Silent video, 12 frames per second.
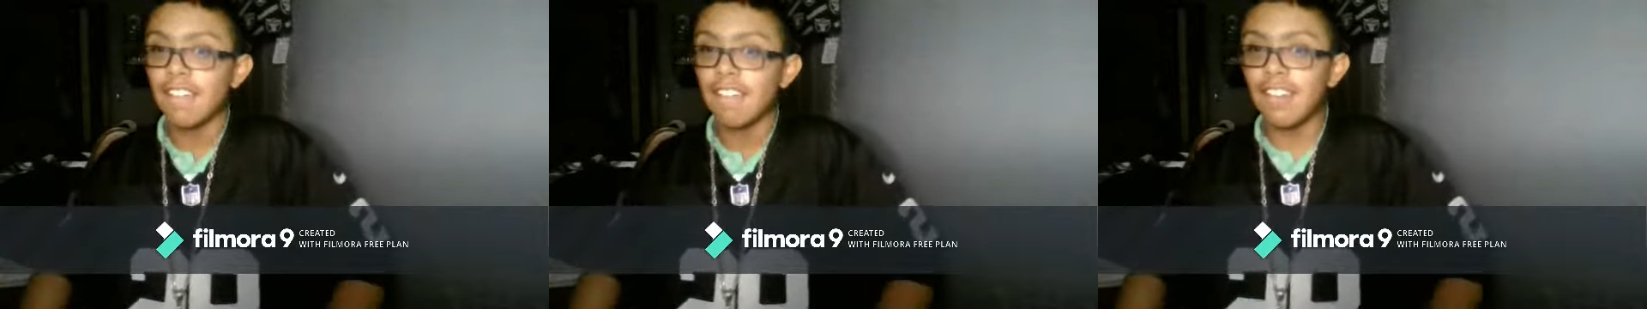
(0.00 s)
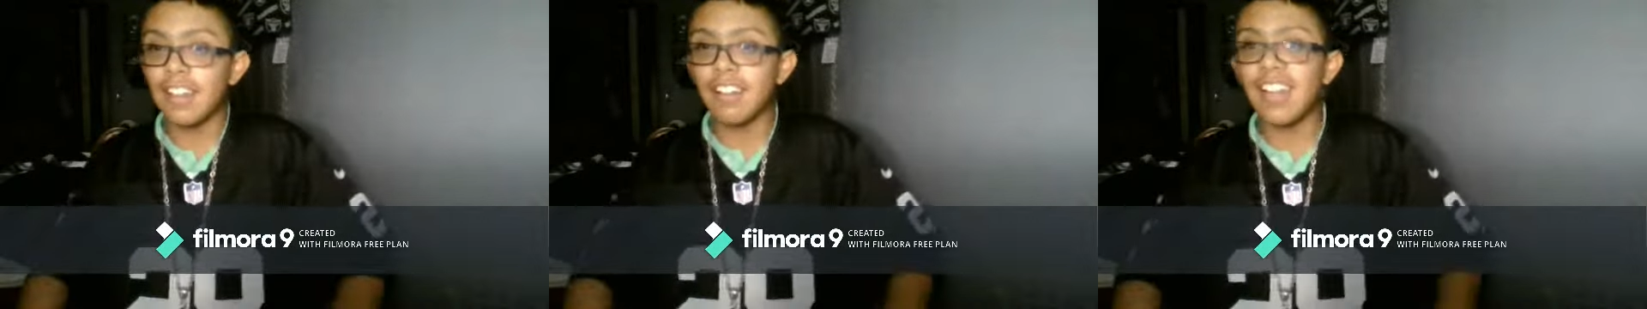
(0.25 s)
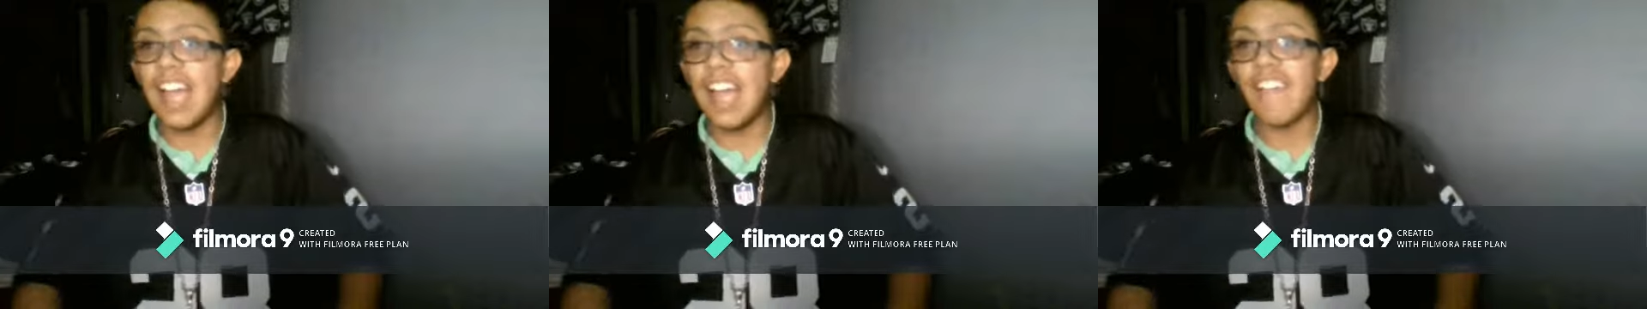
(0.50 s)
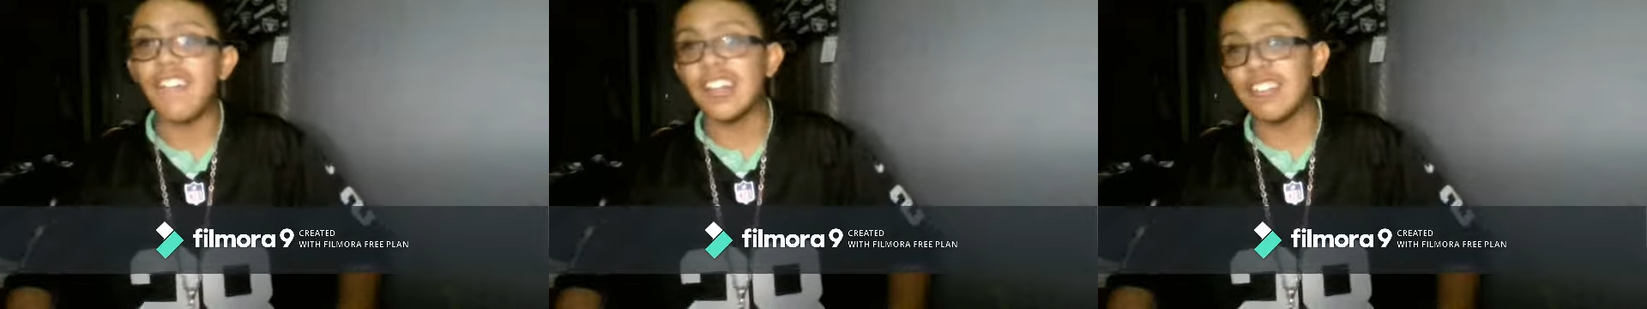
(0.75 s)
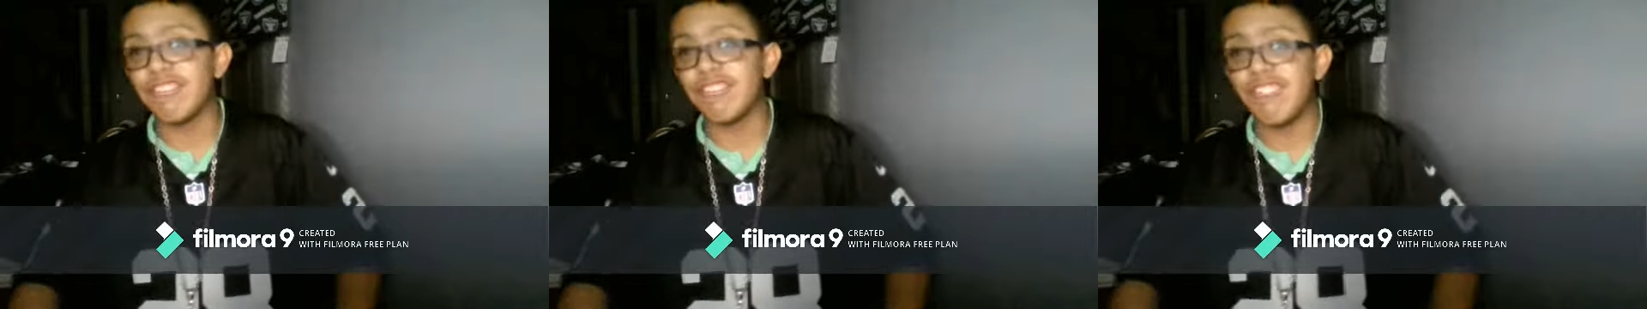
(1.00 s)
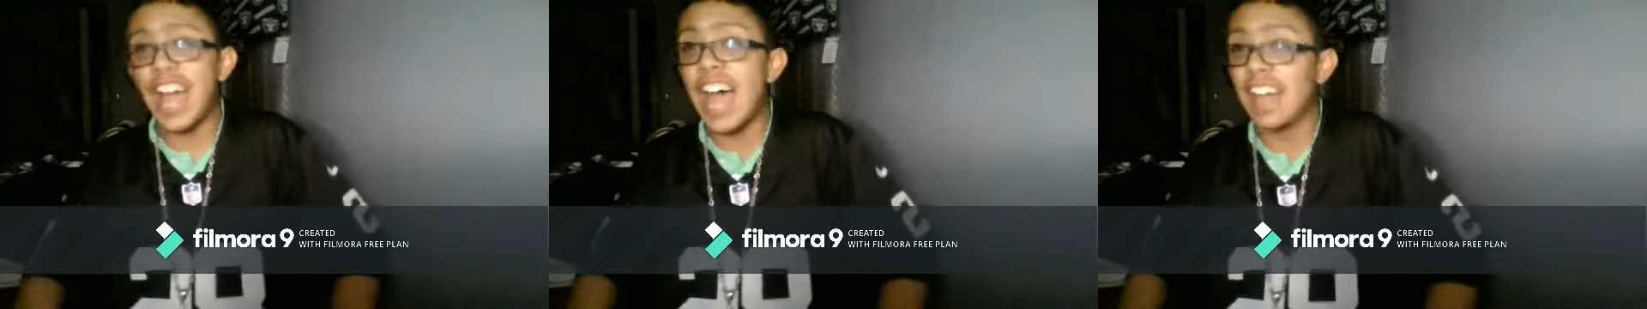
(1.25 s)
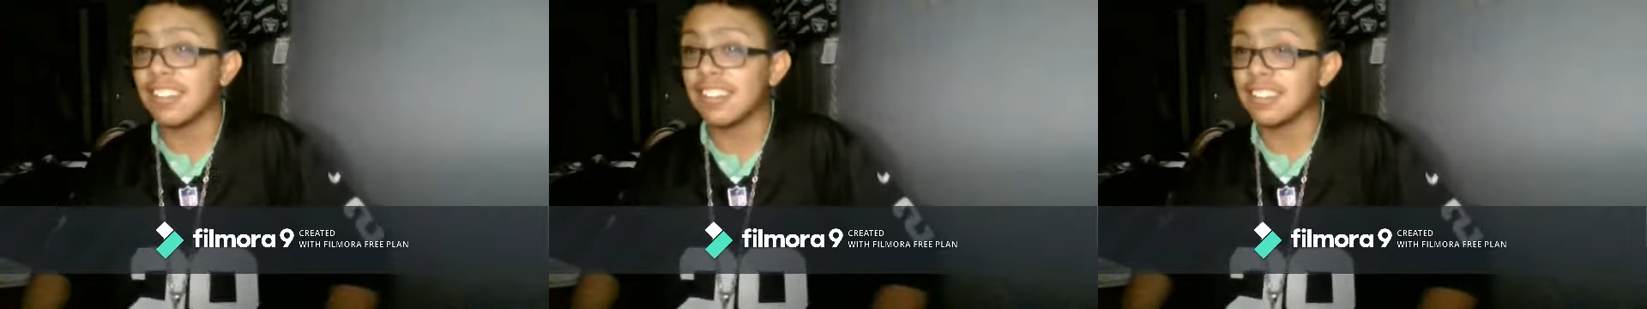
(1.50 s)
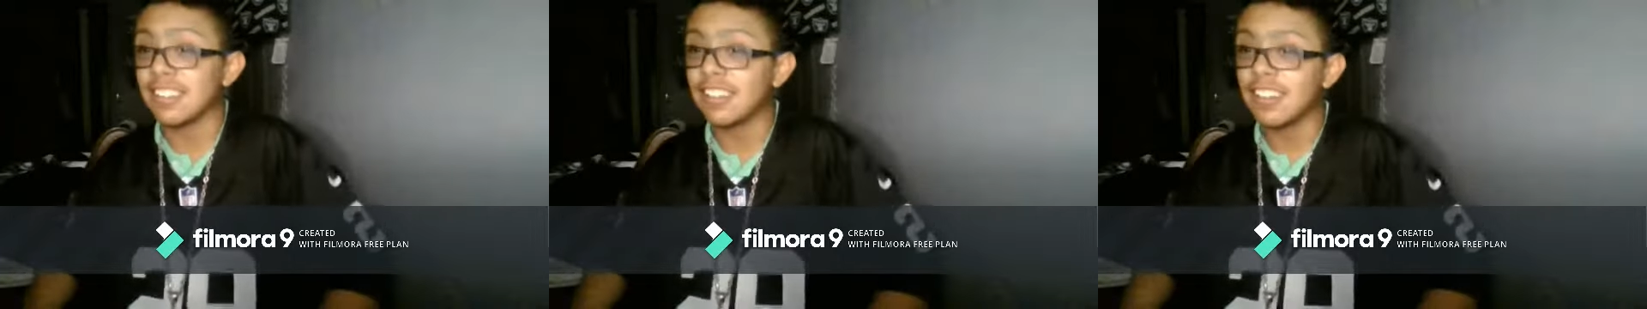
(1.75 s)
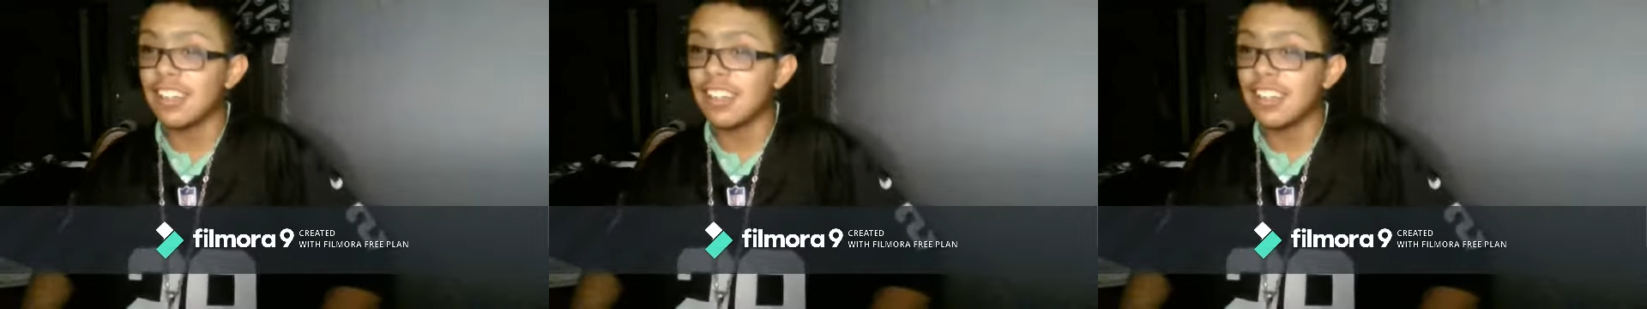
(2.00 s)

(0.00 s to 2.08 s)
Rico Gafford is fast.